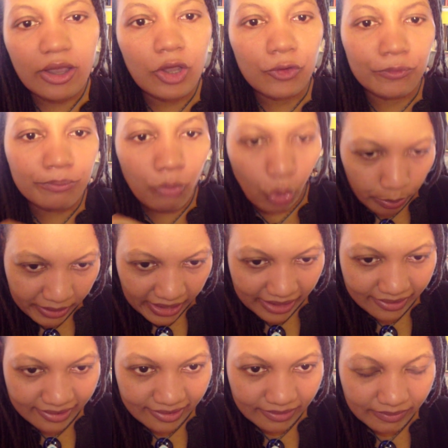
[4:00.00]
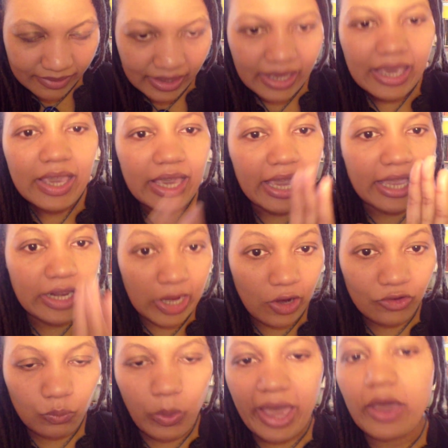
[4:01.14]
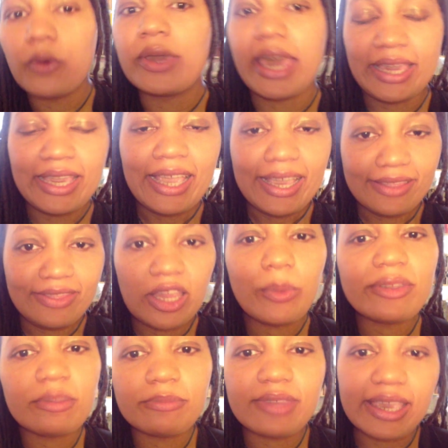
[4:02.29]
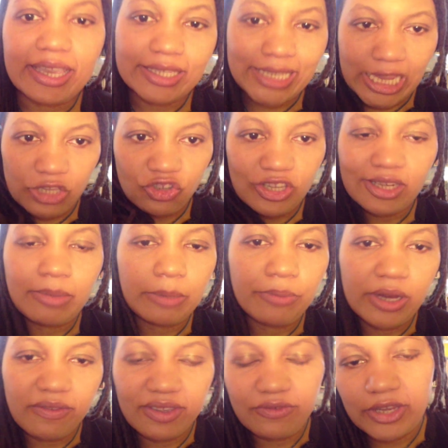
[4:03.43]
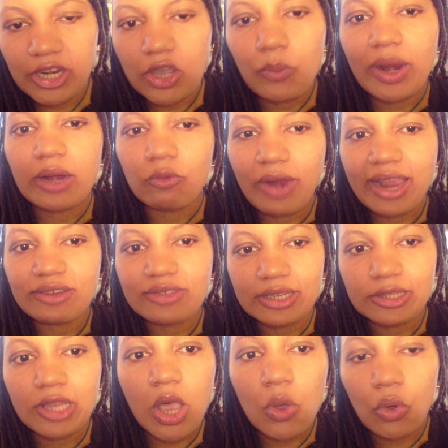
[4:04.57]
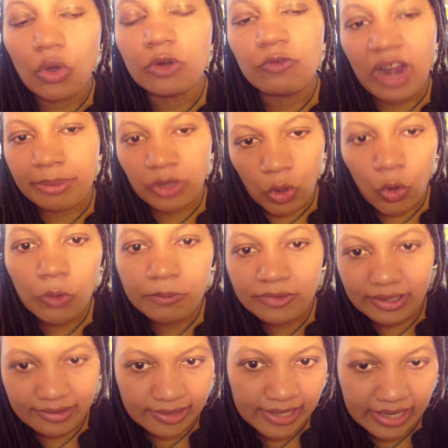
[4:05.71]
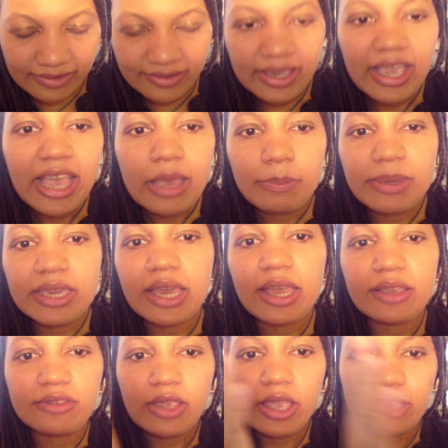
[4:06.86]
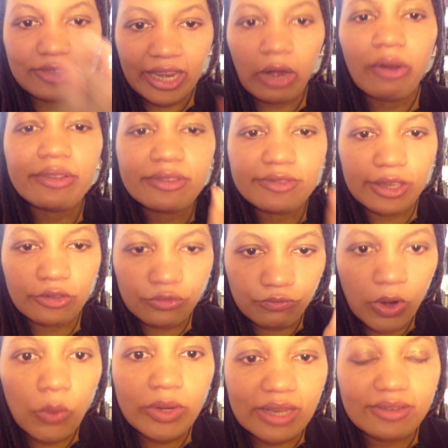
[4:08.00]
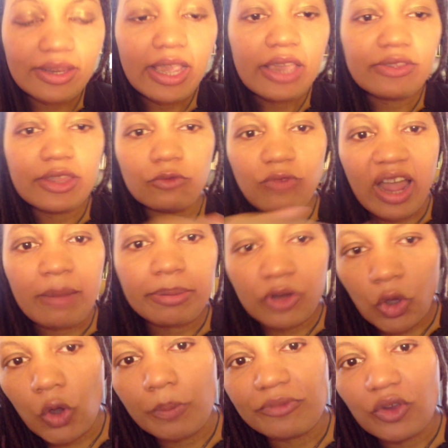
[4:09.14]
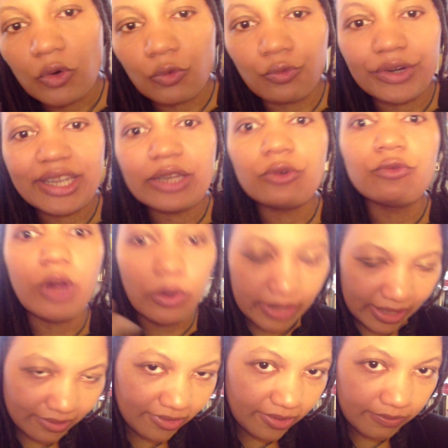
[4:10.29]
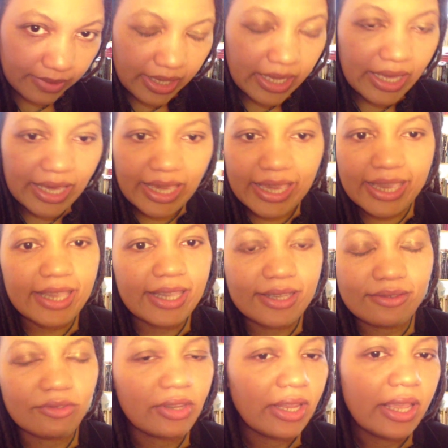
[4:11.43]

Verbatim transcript: of Morbius. And here's why. Okay, there was some slight contention in my previous video where I ranked it low on Robert Holmes's list because Terrance Dicks wrote it, then Robert Holmes rewrote it and